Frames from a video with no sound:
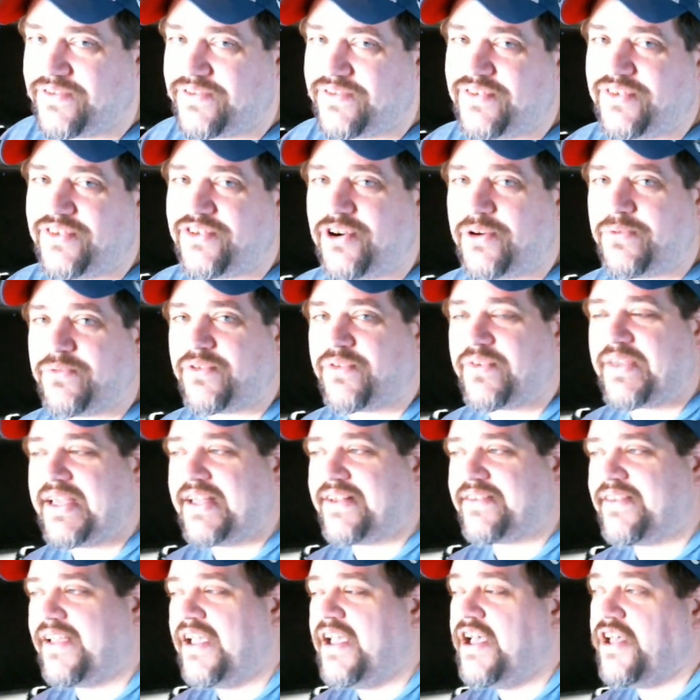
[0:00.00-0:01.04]
in terms of
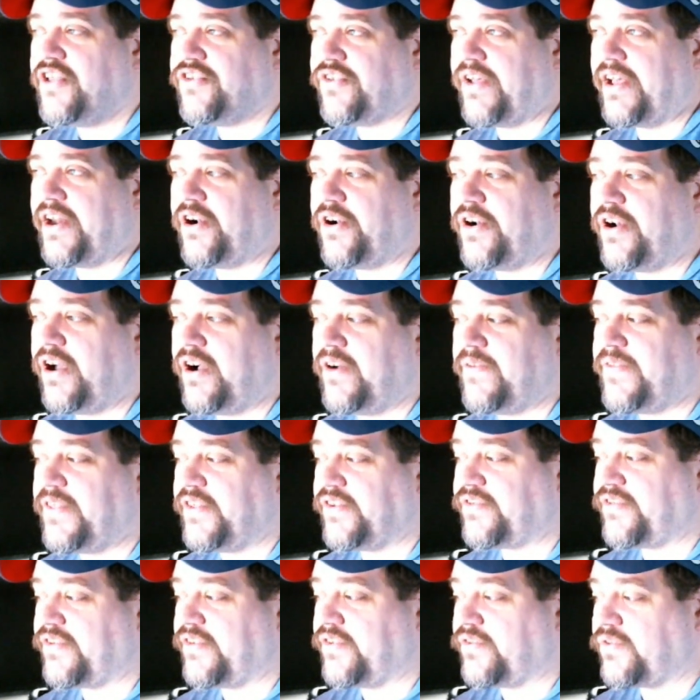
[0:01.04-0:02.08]
kits. So I don't know if
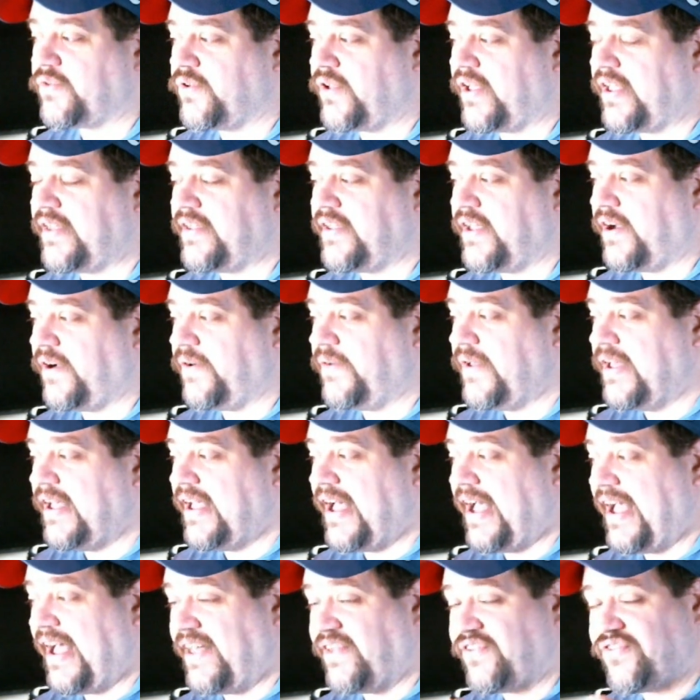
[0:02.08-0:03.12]
this is, you know,
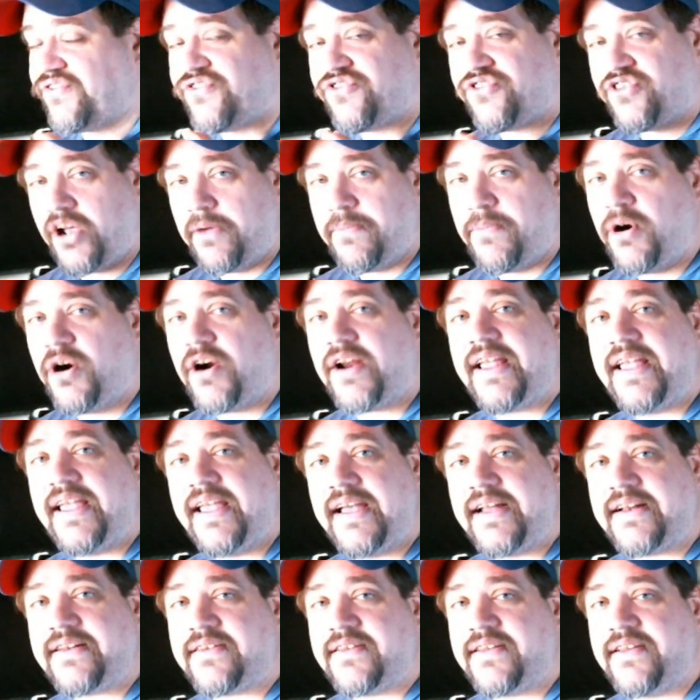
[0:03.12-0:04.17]
a summer
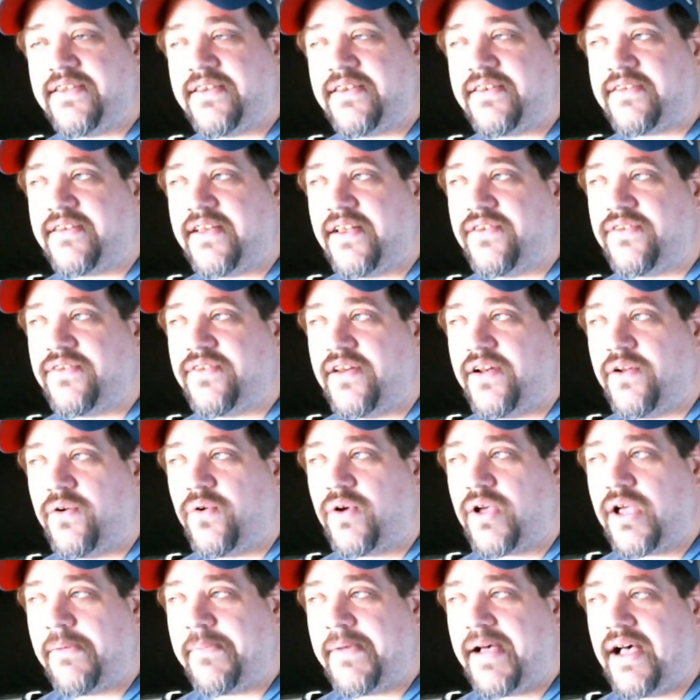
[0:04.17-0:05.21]
kit in the sense that it will
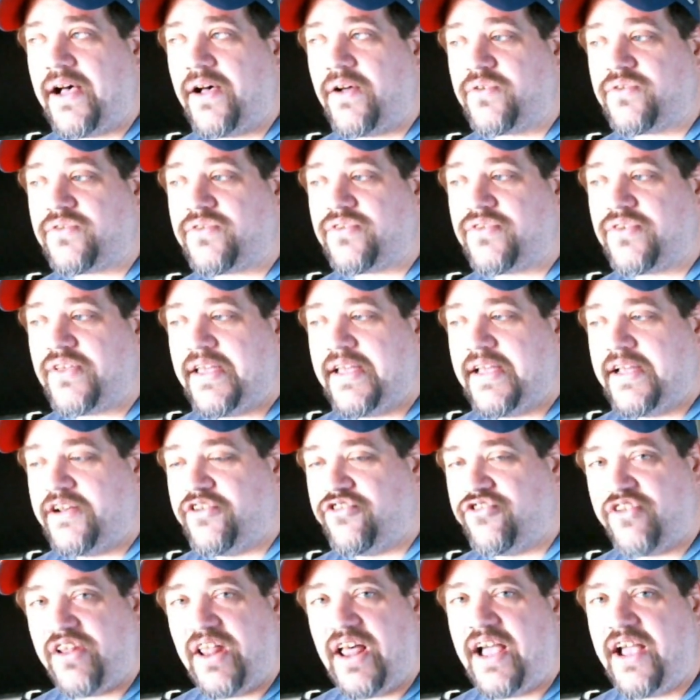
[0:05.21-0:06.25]
come out
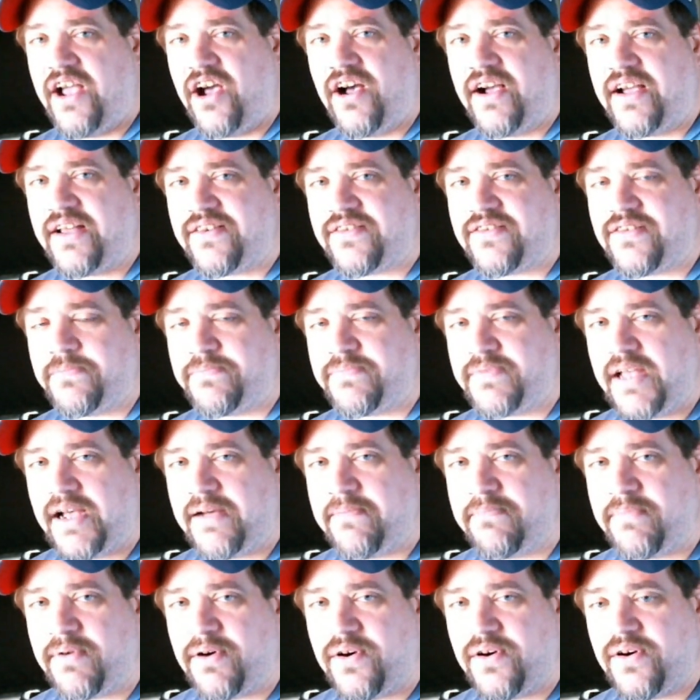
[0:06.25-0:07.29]
July, August,
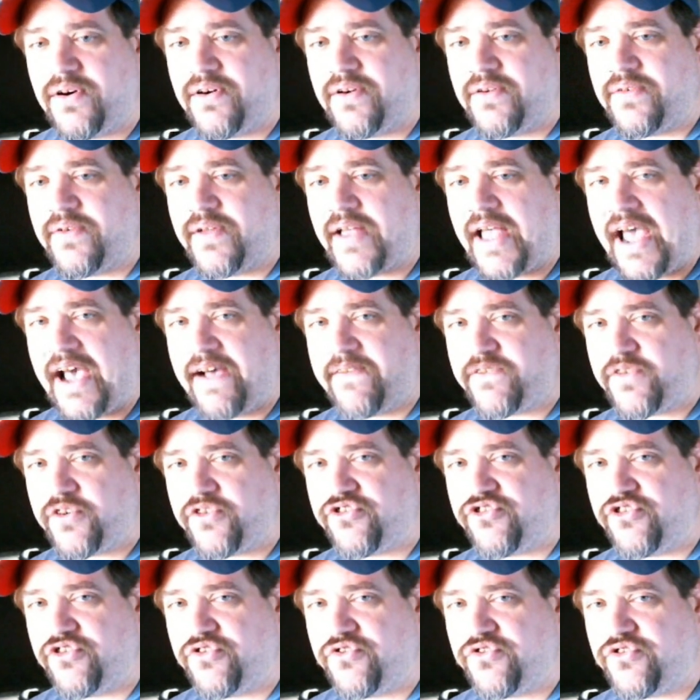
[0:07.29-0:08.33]
September after
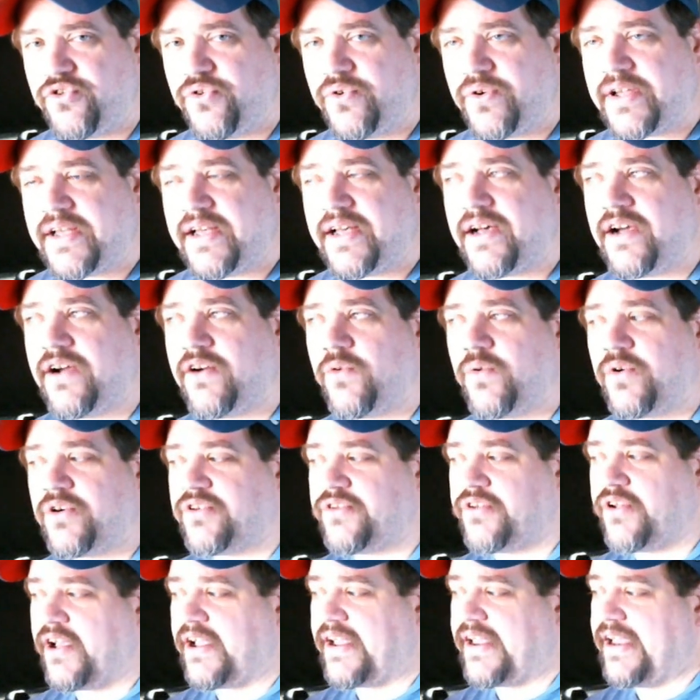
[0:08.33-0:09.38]
Shizuoka, or we're
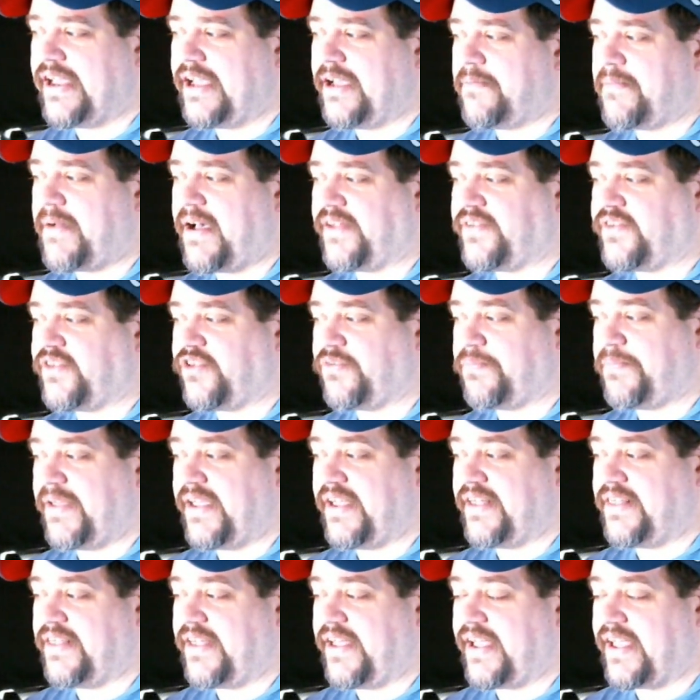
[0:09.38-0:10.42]
talking about this
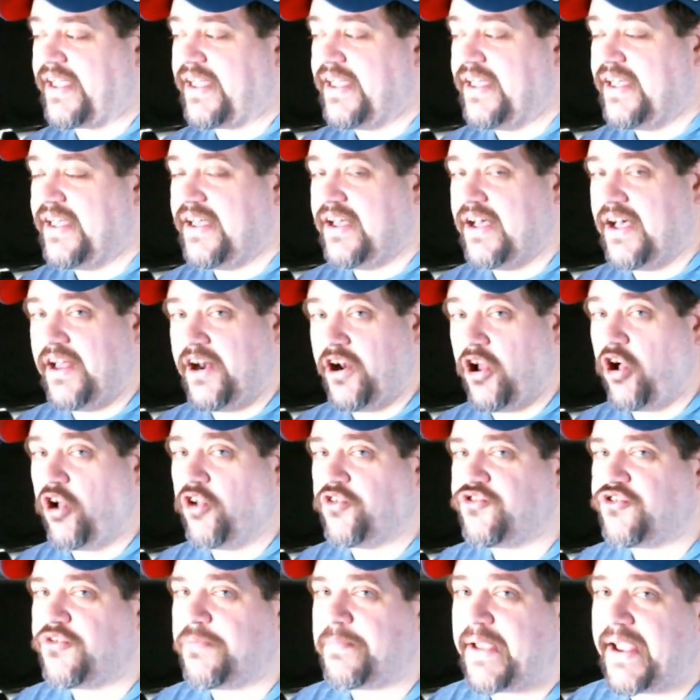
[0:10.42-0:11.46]
being like an
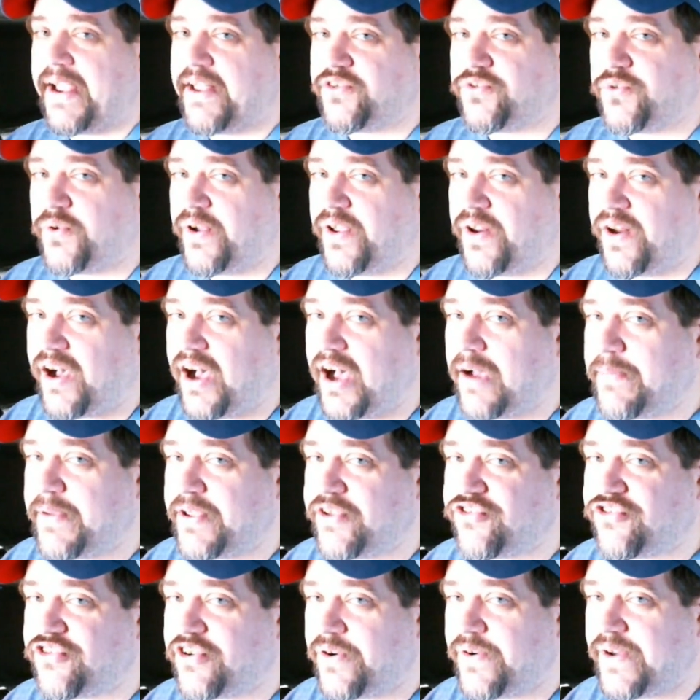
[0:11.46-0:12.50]
all Japan toy and
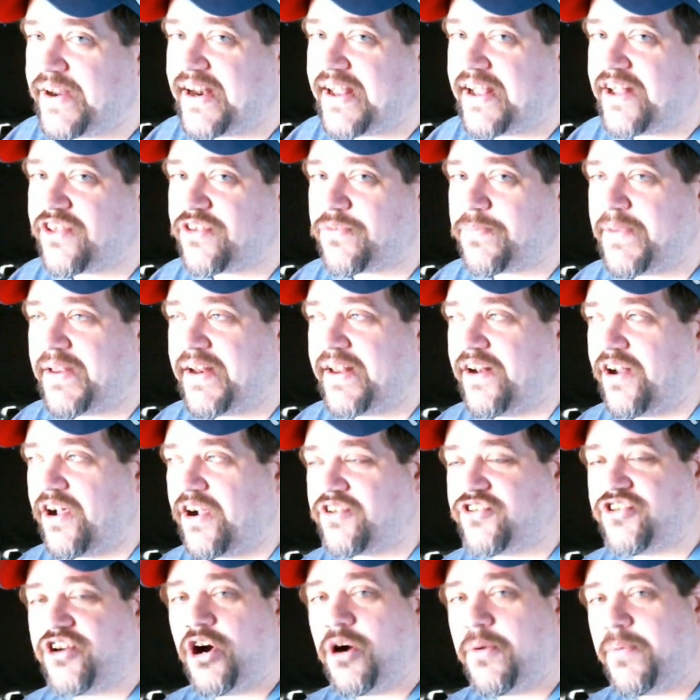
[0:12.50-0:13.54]
hobby show announcement in
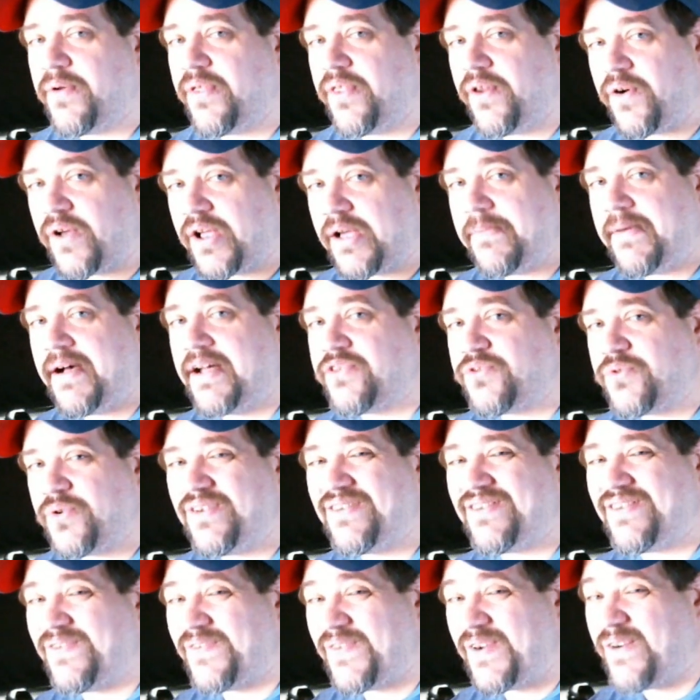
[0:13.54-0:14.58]
October that'll come out
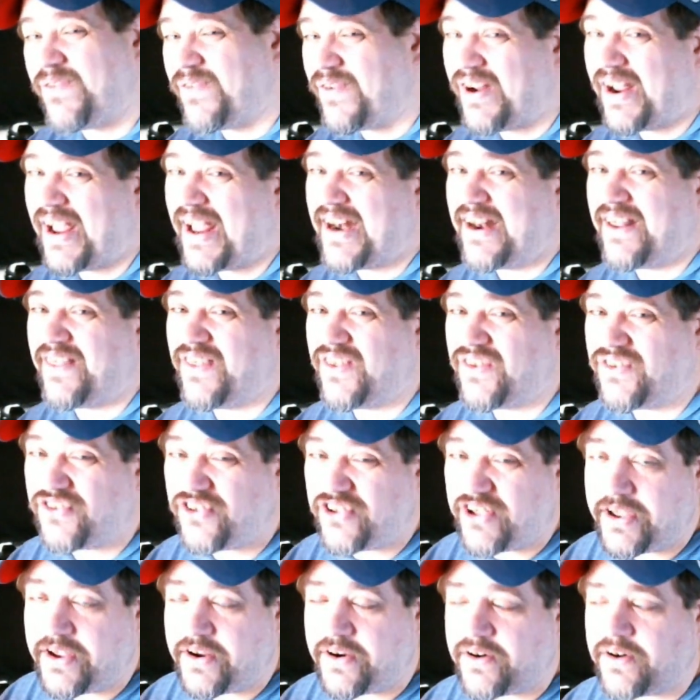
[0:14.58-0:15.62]
towards the very, very end of this
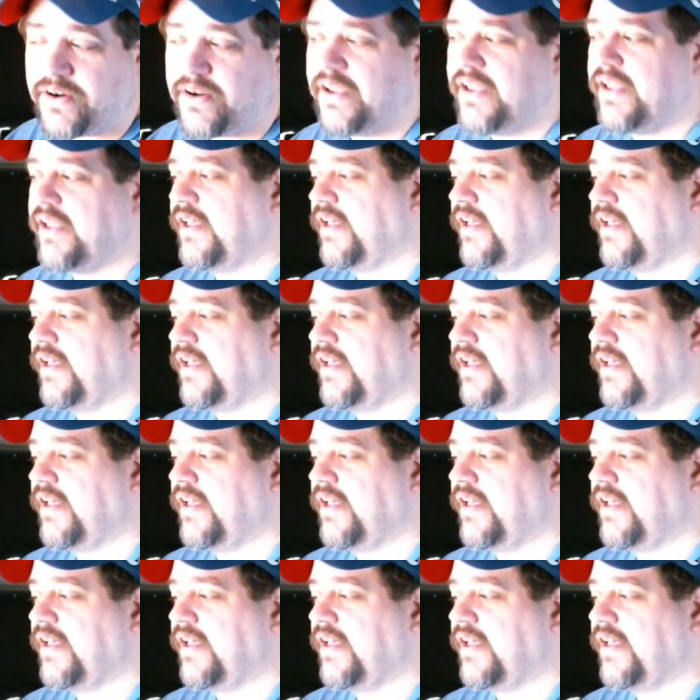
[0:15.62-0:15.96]
year.